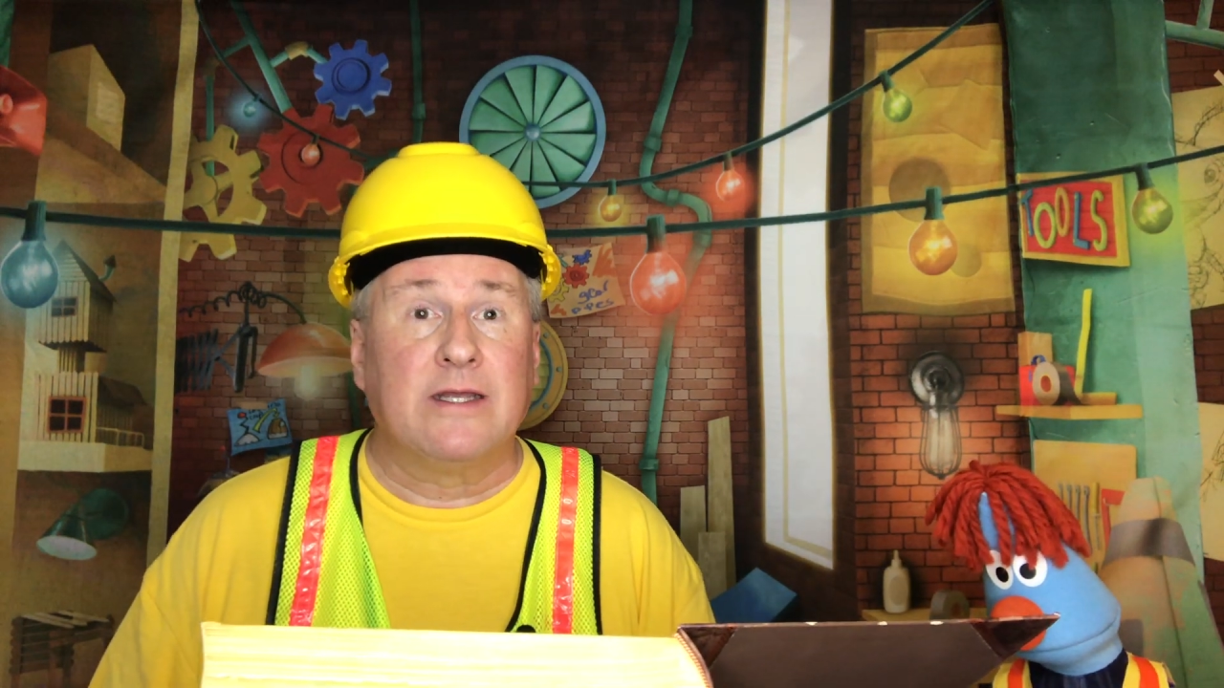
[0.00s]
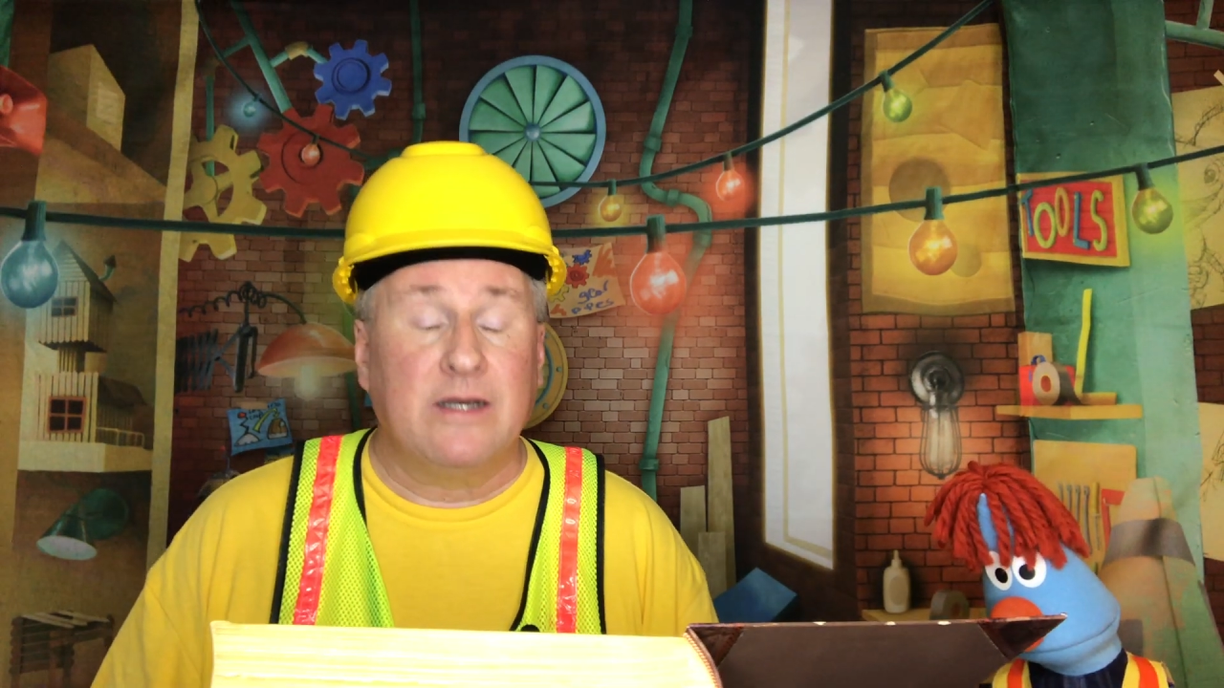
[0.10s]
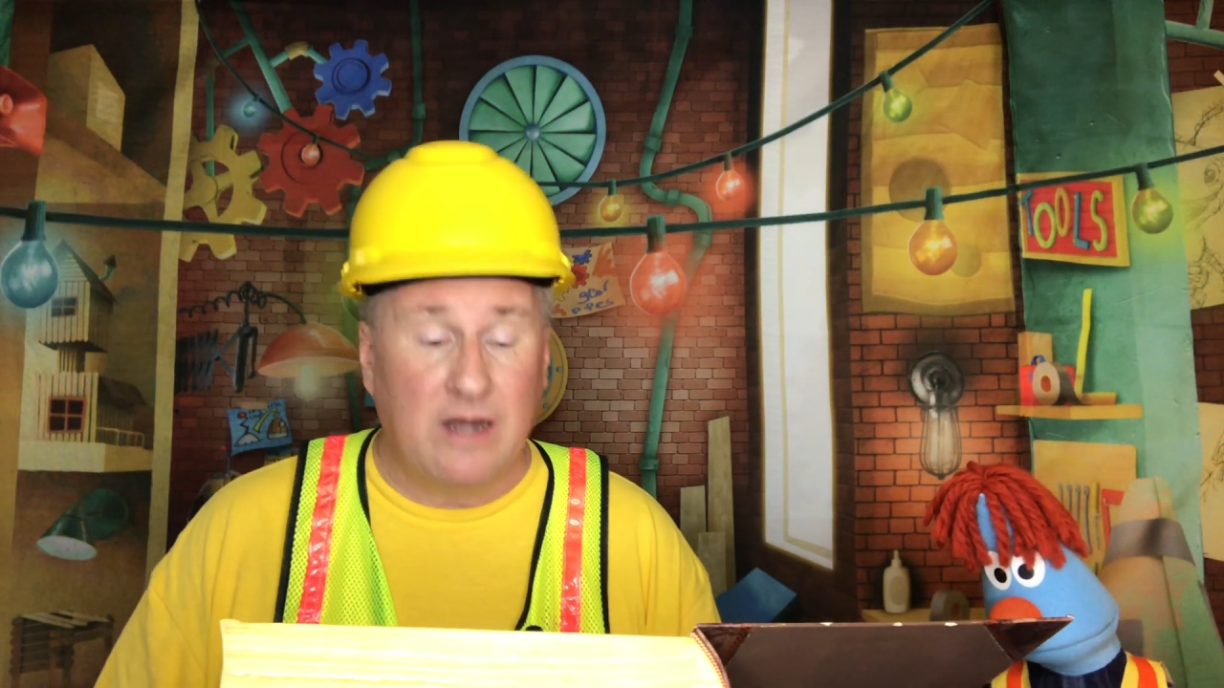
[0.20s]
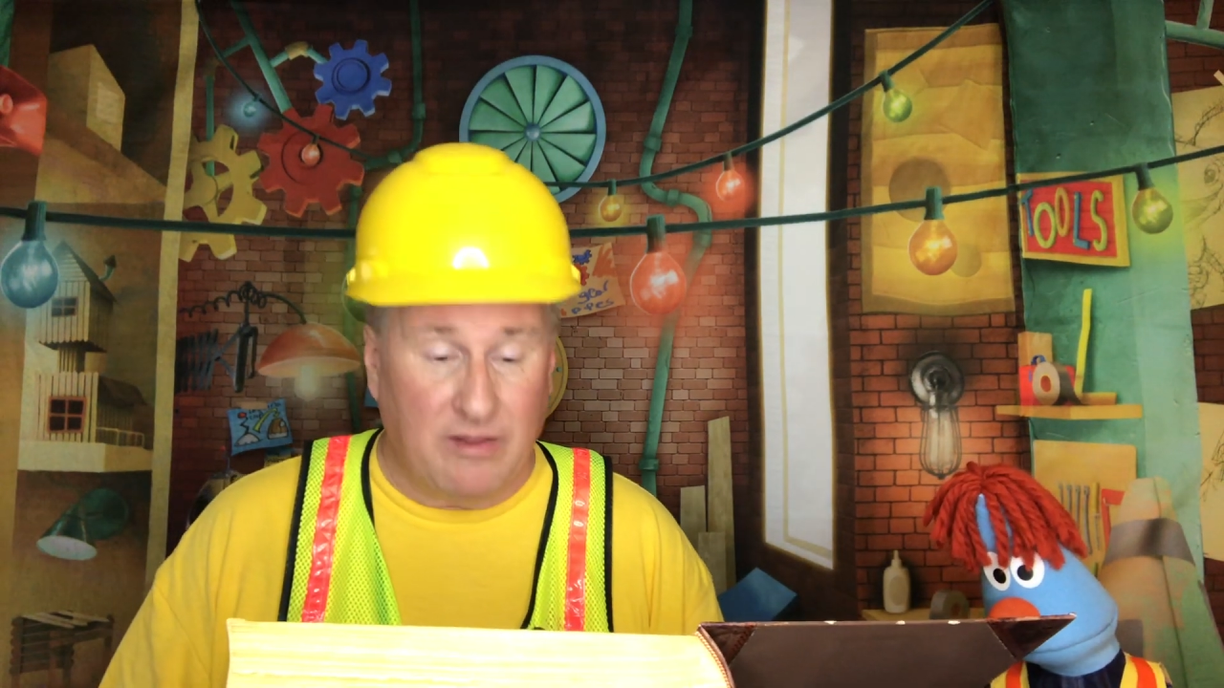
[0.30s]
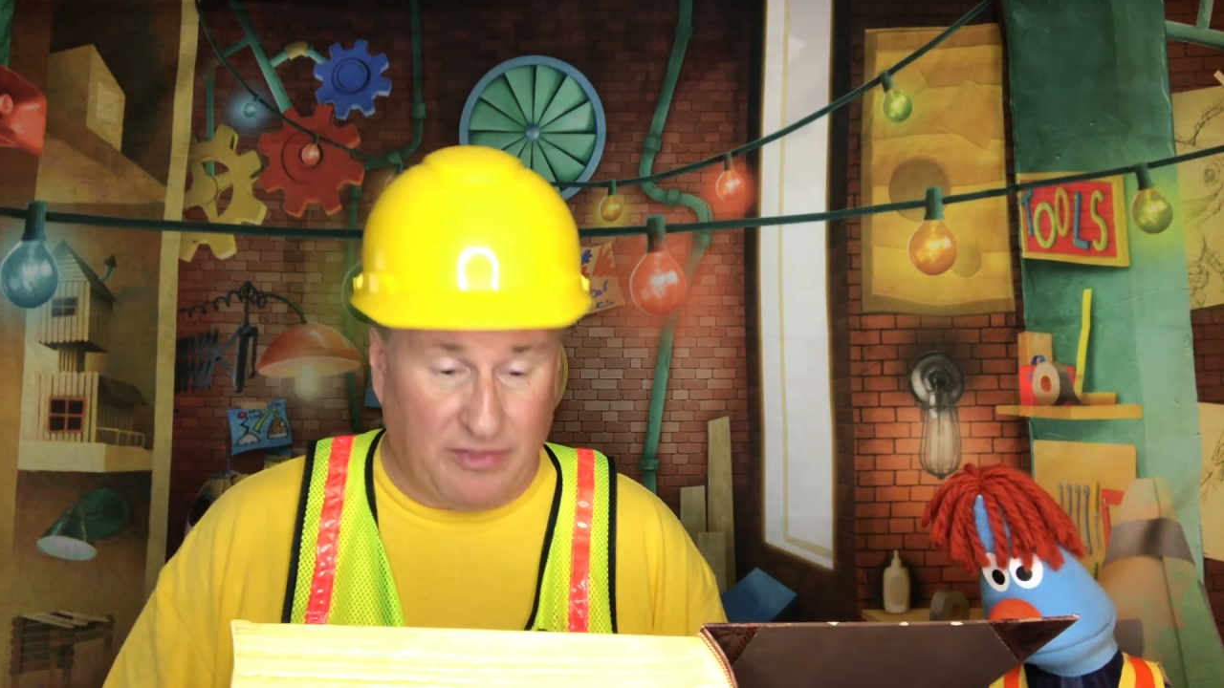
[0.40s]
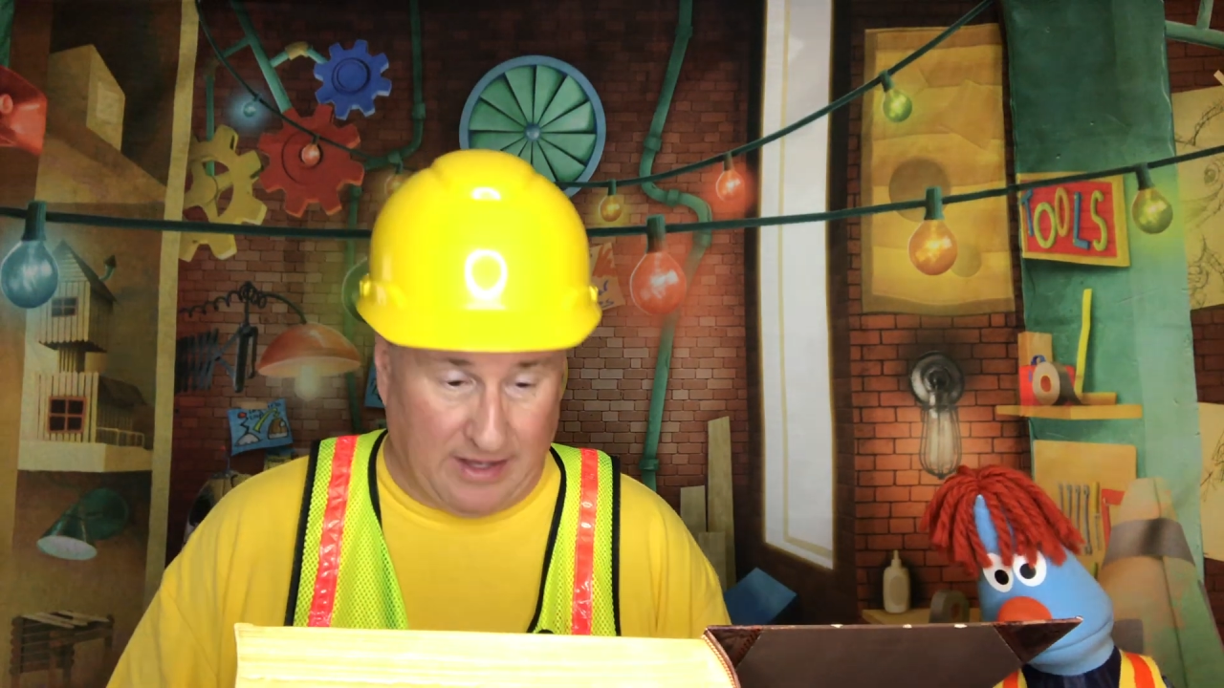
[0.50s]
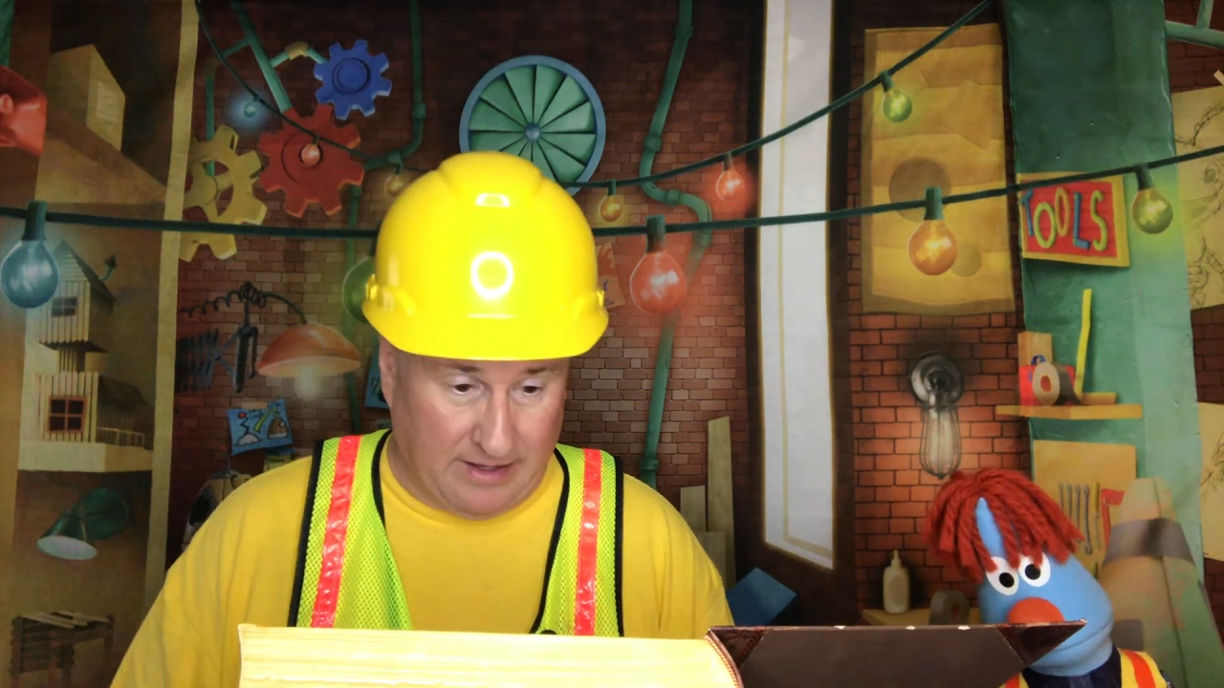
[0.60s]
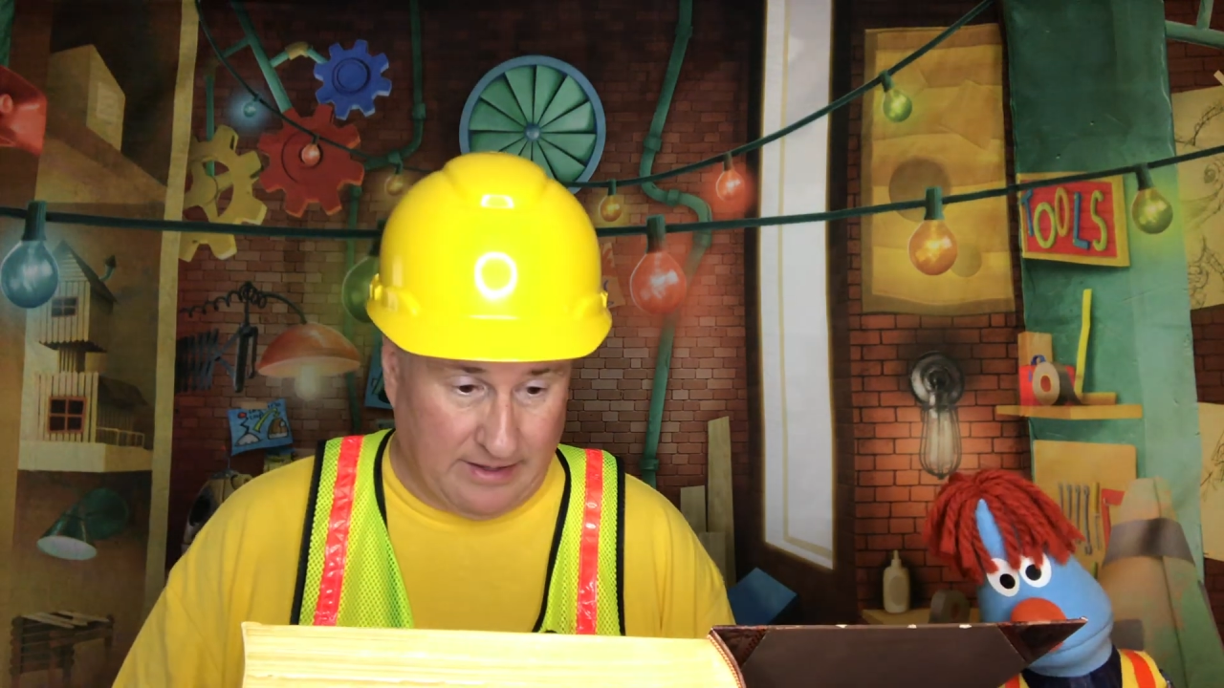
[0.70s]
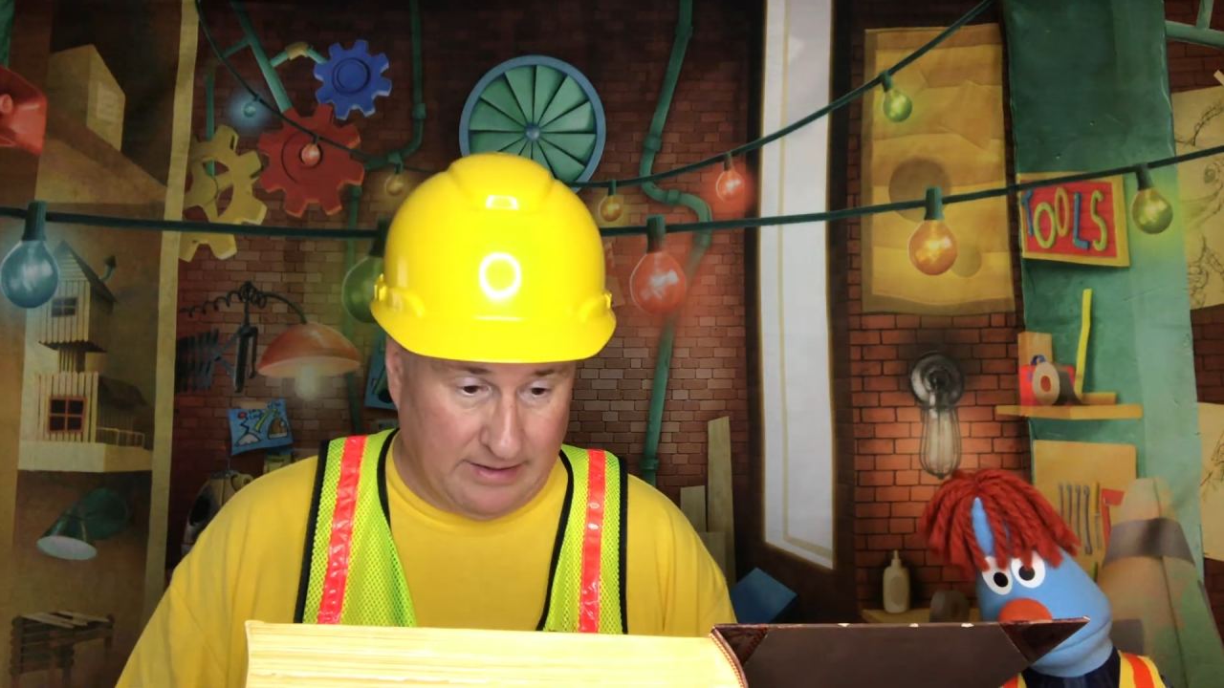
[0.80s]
nothing.